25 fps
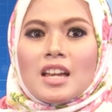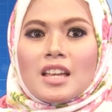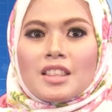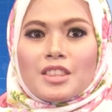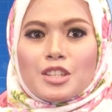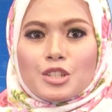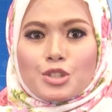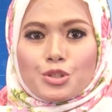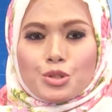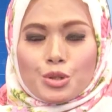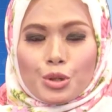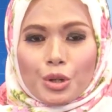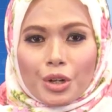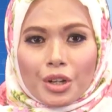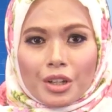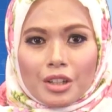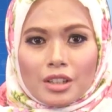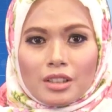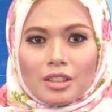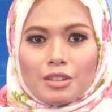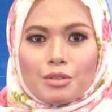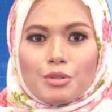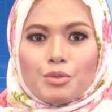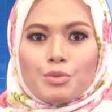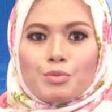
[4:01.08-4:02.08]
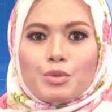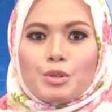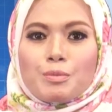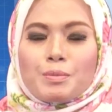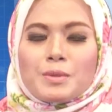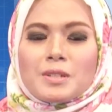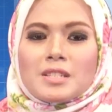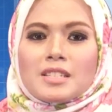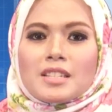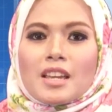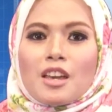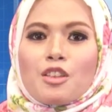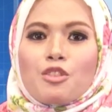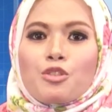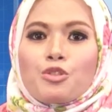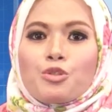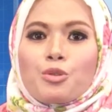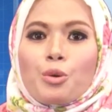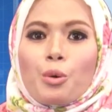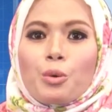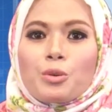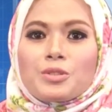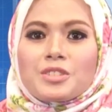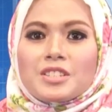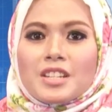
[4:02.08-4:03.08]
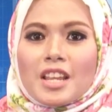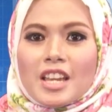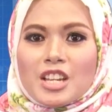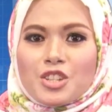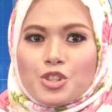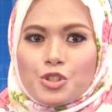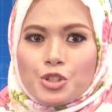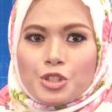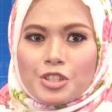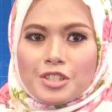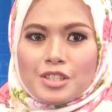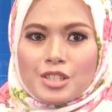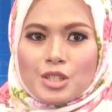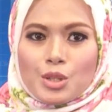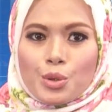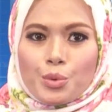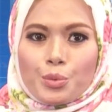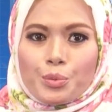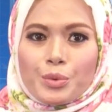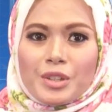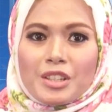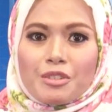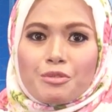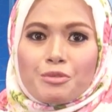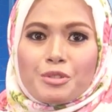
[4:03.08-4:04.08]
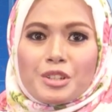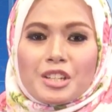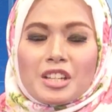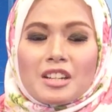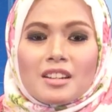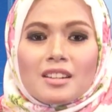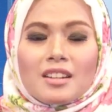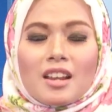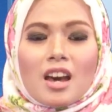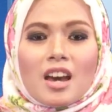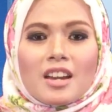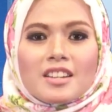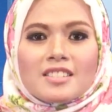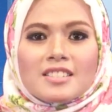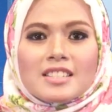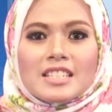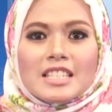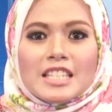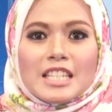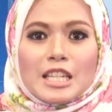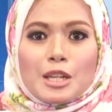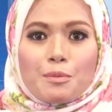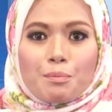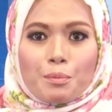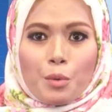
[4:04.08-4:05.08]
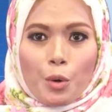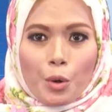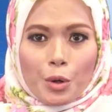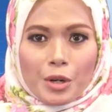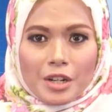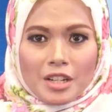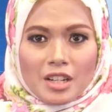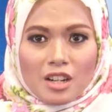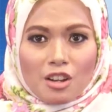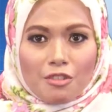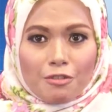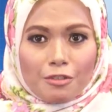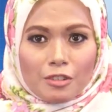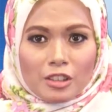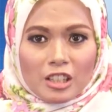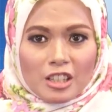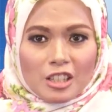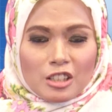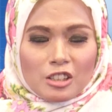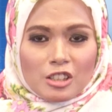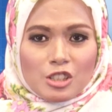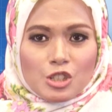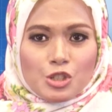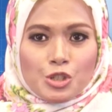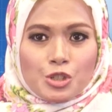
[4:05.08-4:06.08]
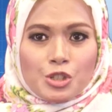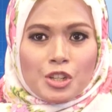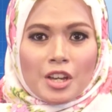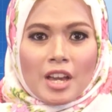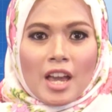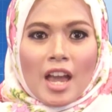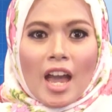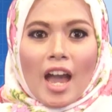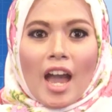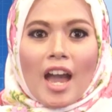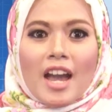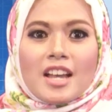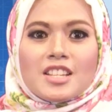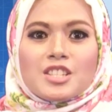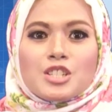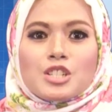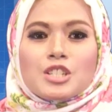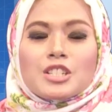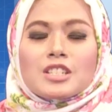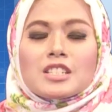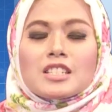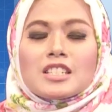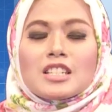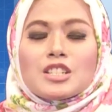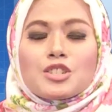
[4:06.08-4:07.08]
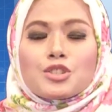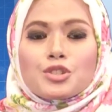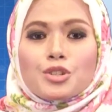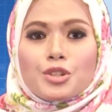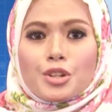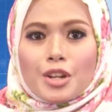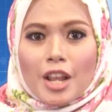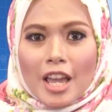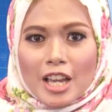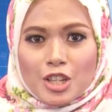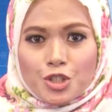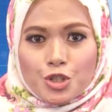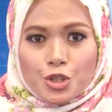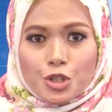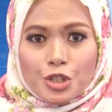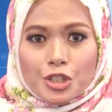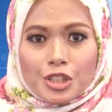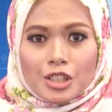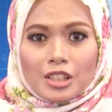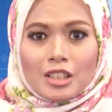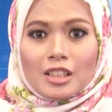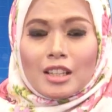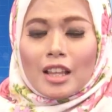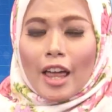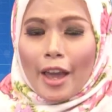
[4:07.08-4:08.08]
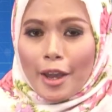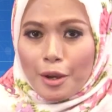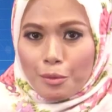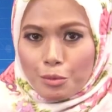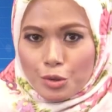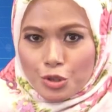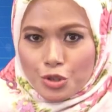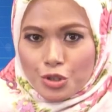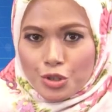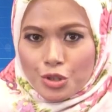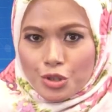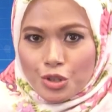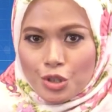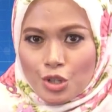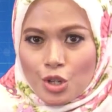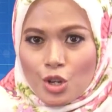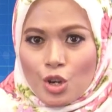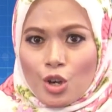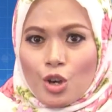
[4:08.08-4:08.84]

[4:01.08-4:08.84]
This circle represents those nations which recognize the importance of English as an international language,